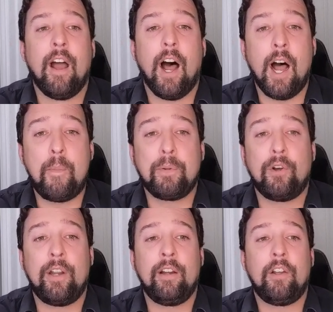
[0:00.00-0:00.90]

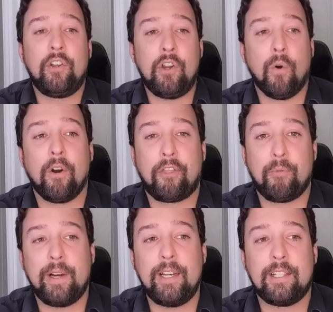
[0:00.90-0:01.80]
uploading your
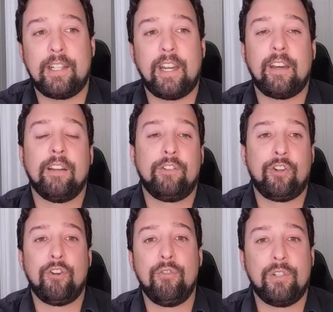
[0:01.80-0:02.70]
3D scene
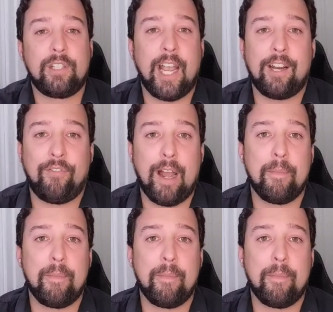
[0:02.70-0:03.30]
to Sketchfab.